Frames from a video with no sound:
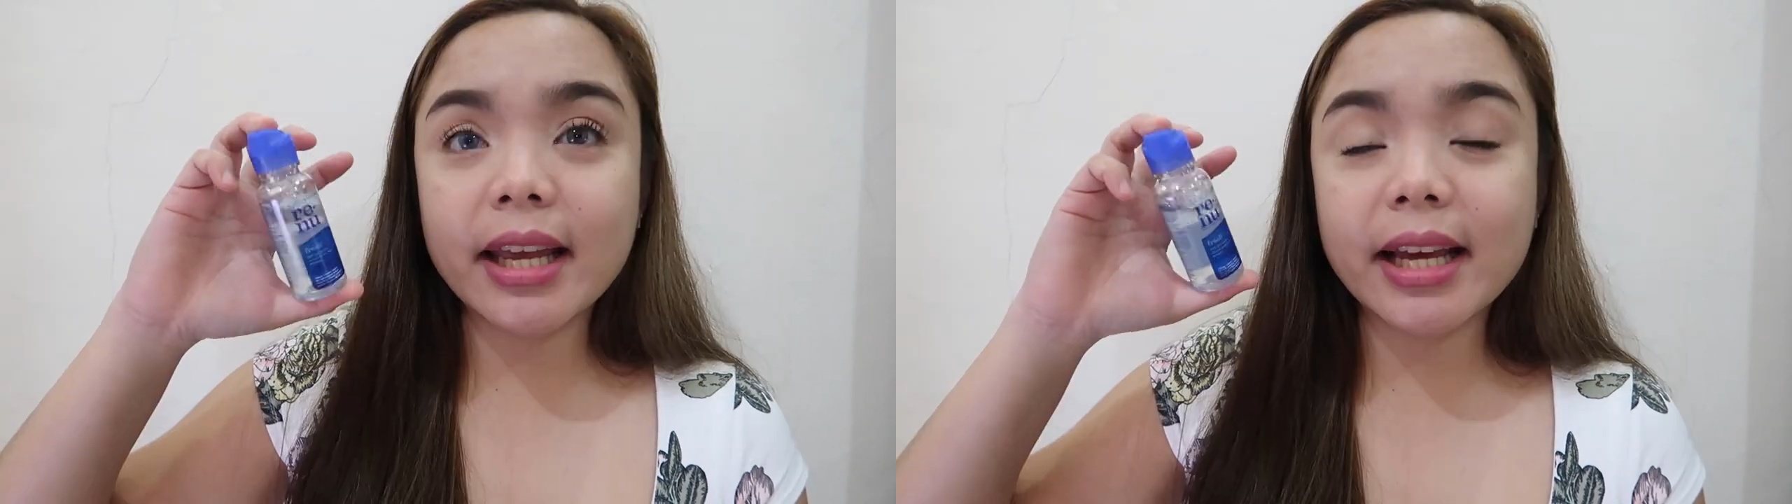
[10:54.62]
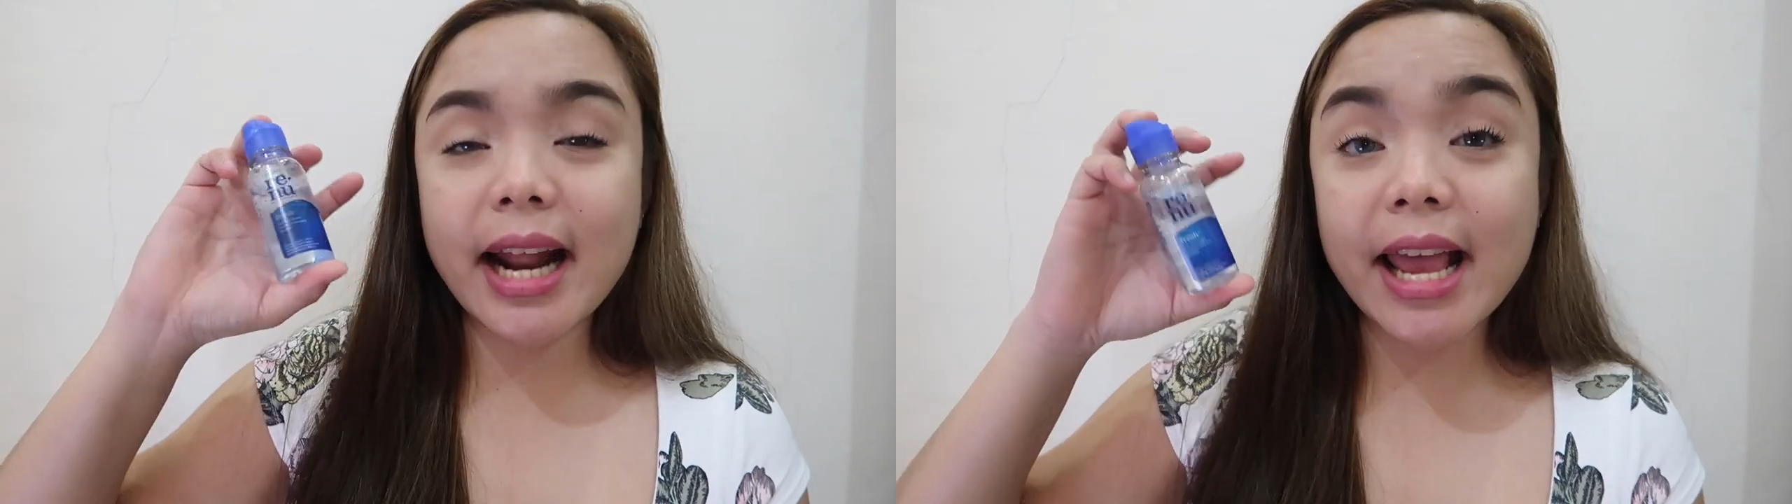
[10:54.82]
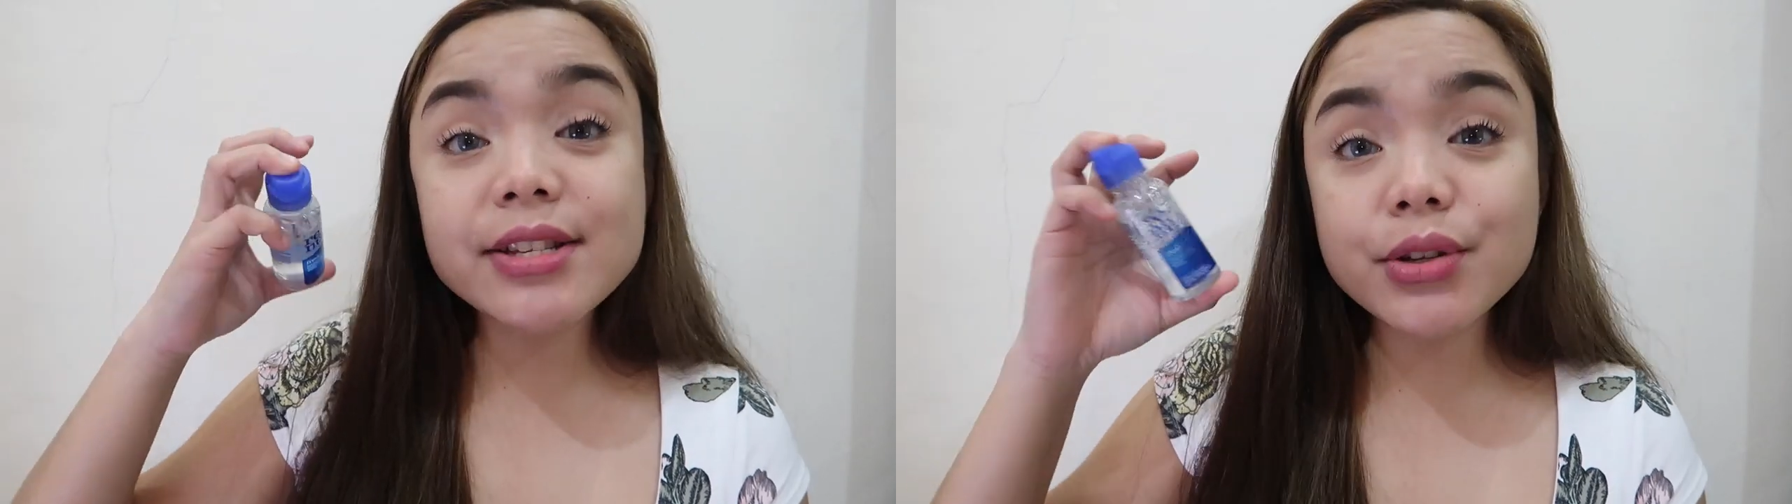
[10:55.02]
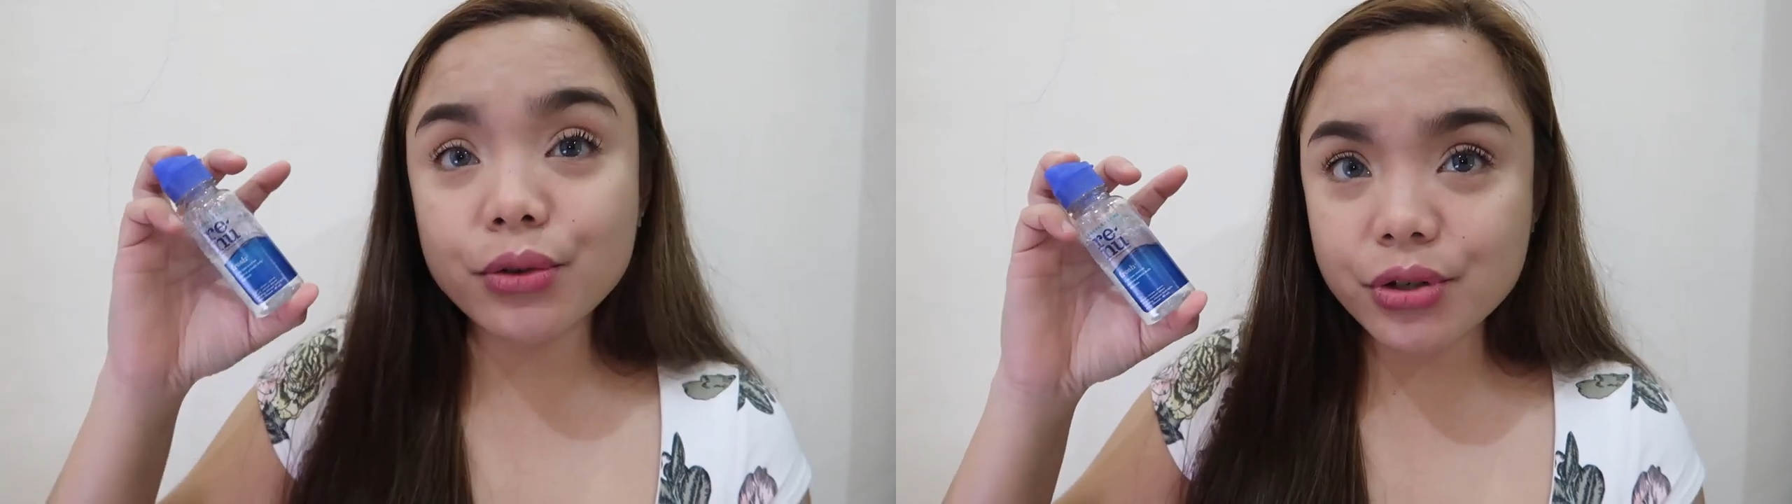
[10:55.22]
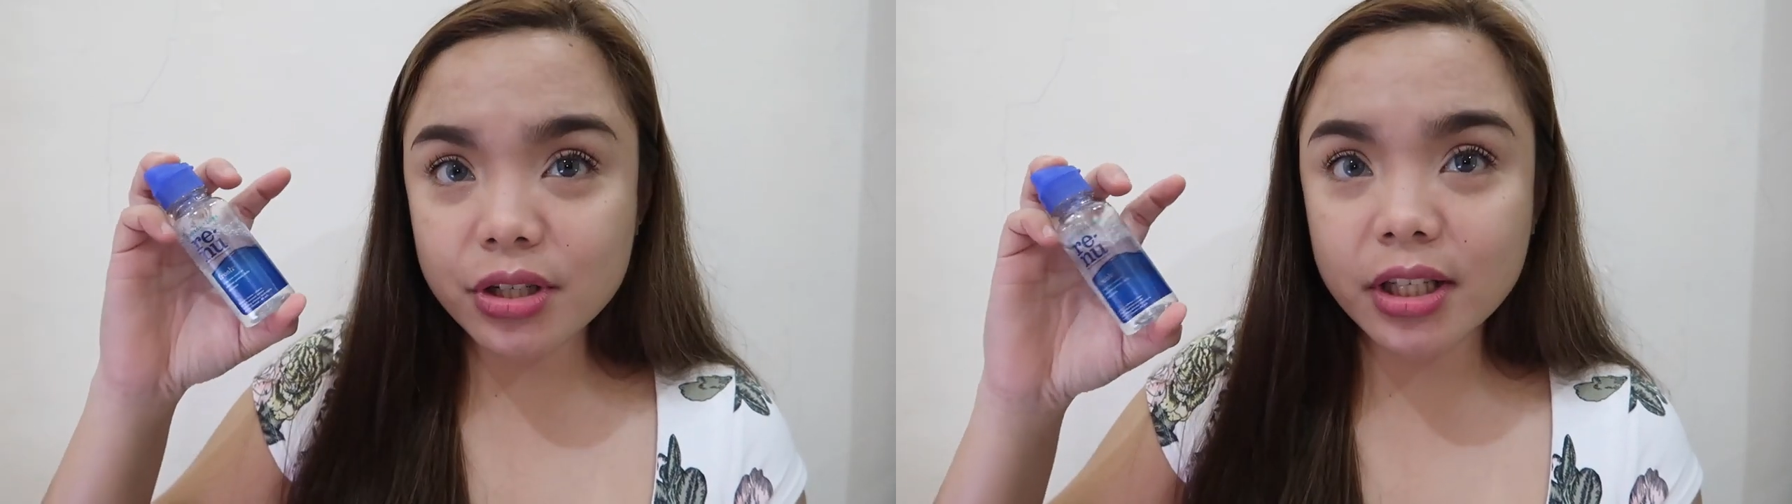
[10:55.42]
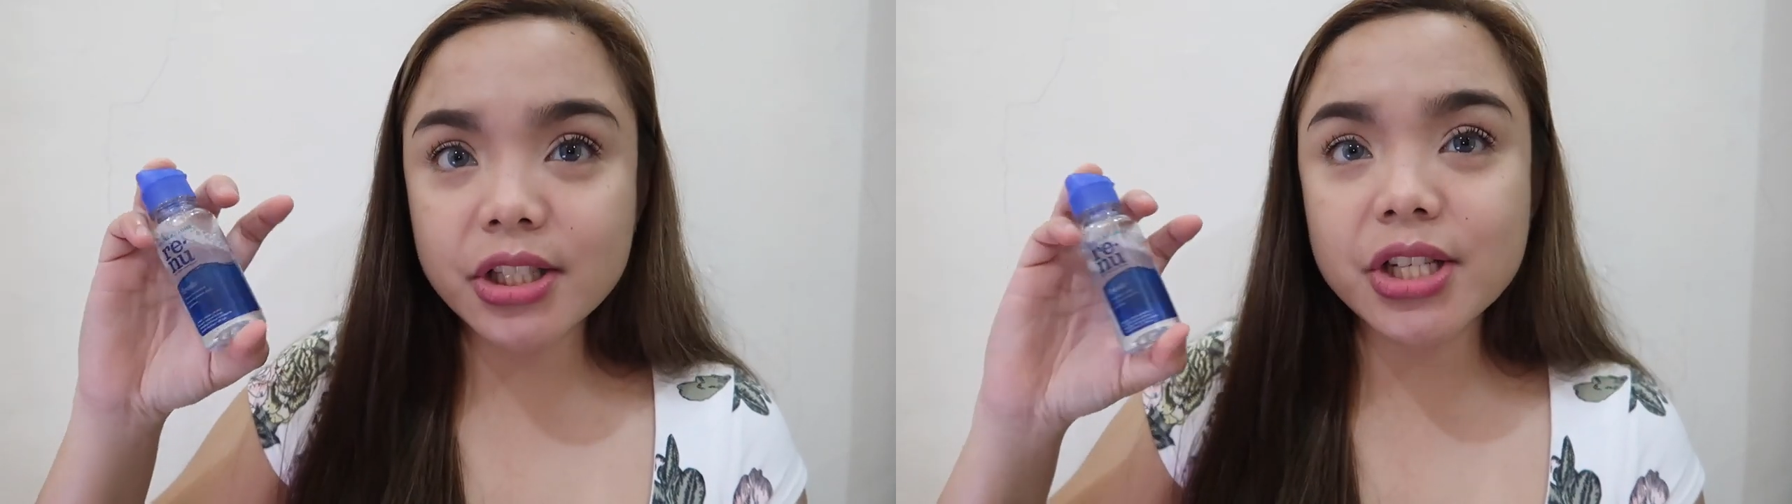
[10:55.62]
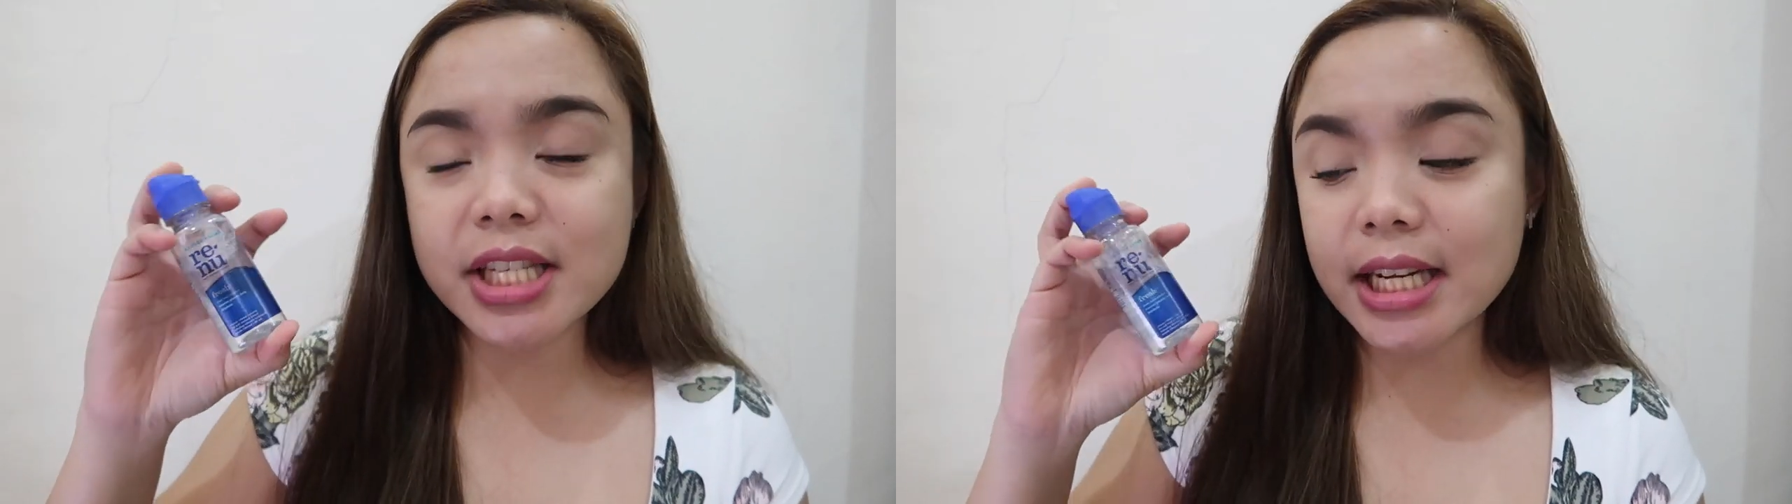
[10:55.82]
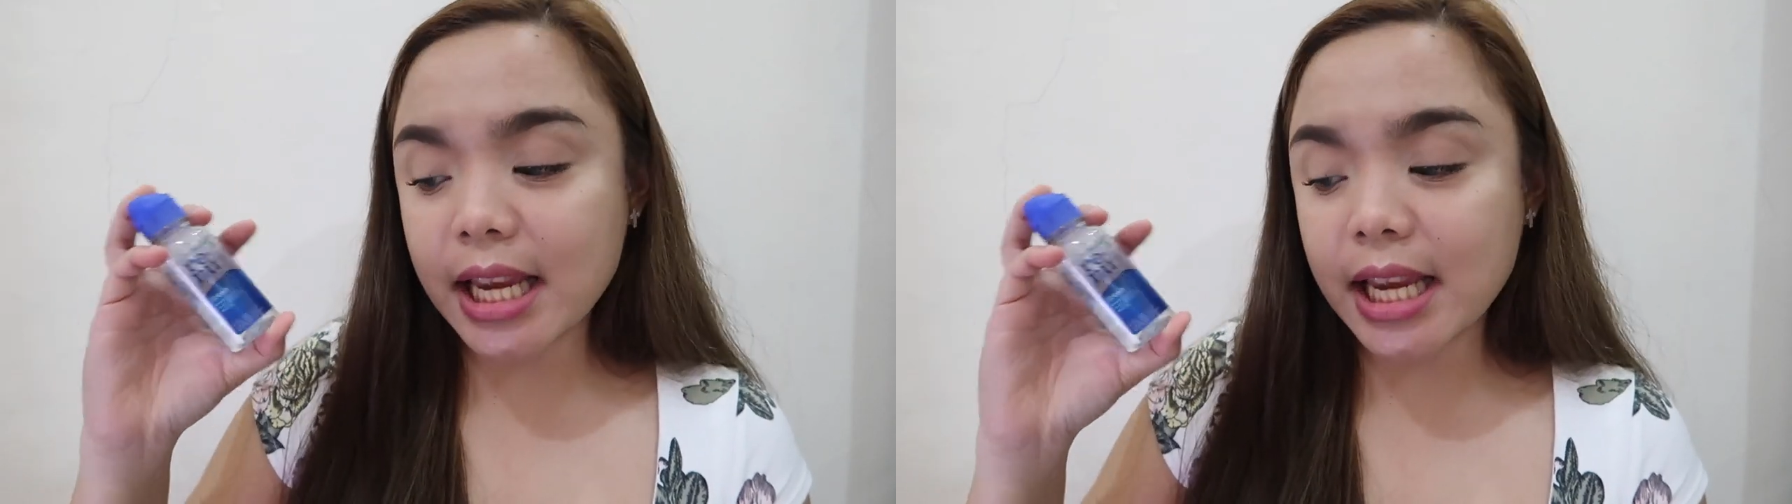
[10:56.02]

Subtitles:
like an eye solution just